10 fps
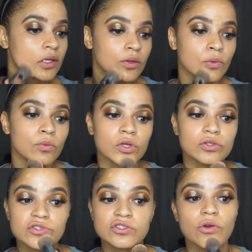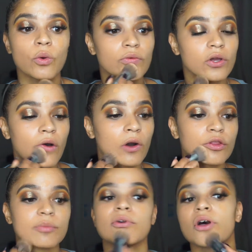it will soak all
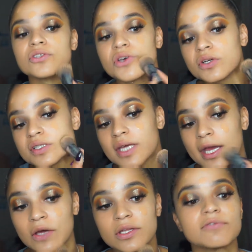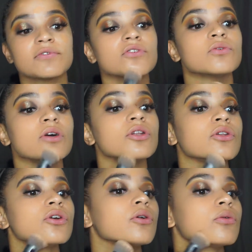the product out, if you
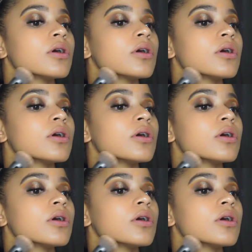know